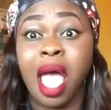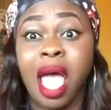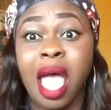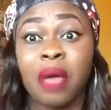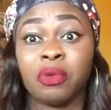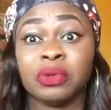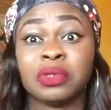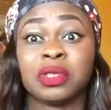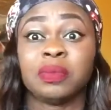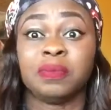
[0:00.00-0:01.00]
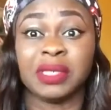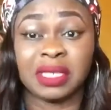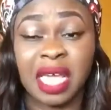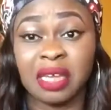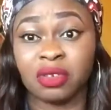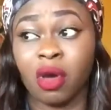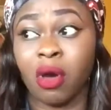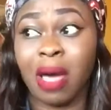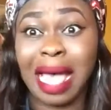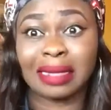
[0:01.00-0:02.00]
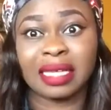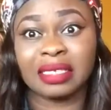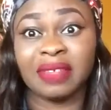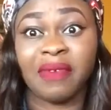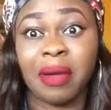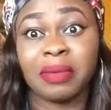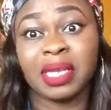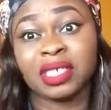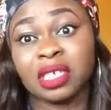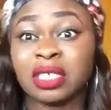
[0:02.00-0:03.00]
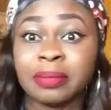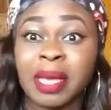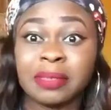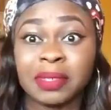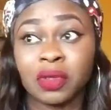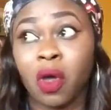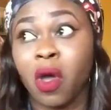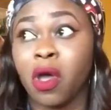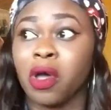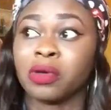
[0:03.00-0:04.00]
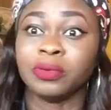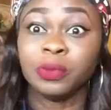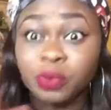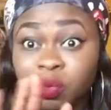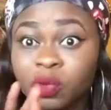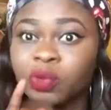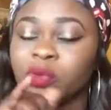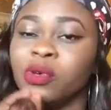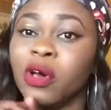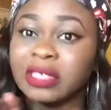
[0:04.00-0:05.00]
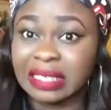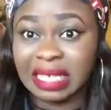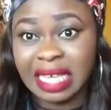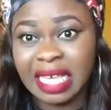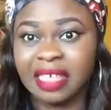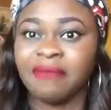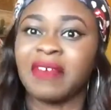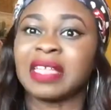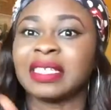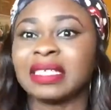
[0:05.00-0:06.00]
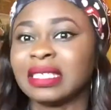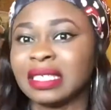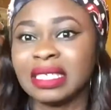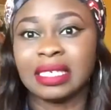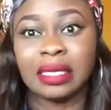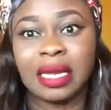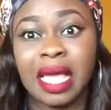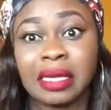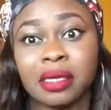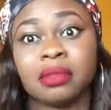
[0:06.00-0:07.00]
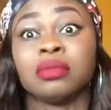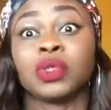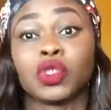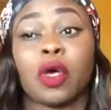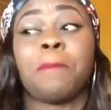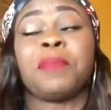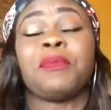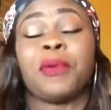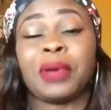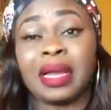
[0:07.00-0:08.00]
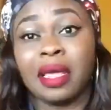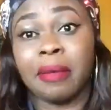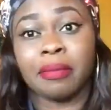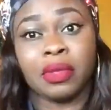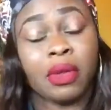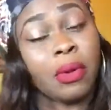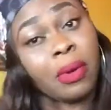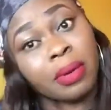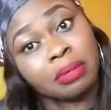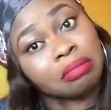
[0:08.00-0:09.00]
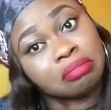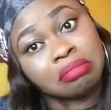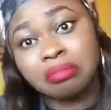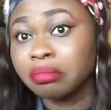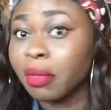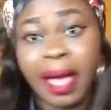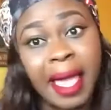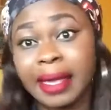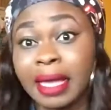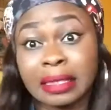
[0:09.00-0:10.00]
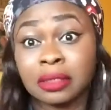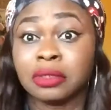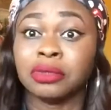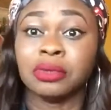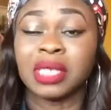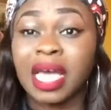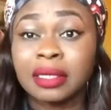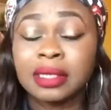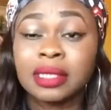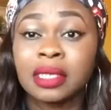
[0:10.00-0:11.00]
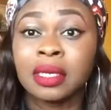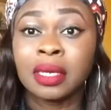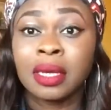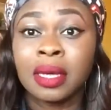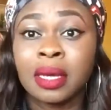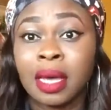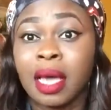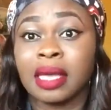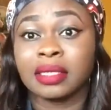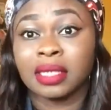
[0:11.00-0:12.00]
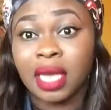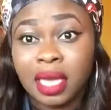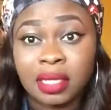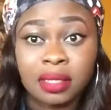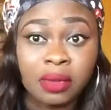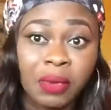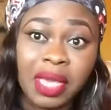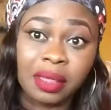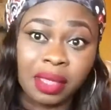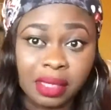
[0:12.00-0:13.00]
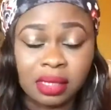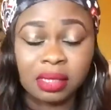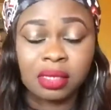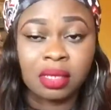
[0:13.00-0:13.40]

I won't pretend or act as if our relationship has been all rosy, fantasy, like some people claim. No, I can't do that. I say it the way it is.